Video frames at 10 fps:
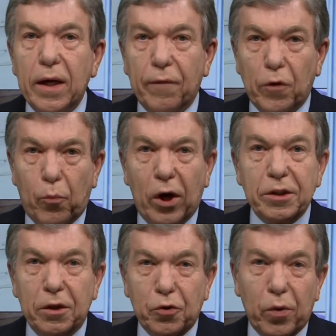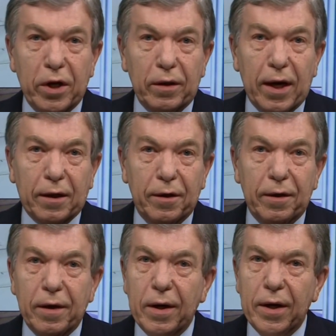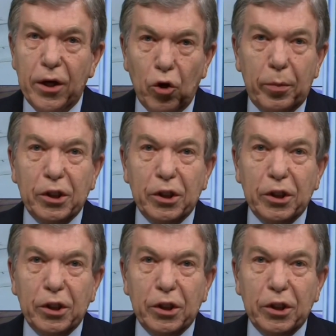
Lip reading: If the president's reelected, he'll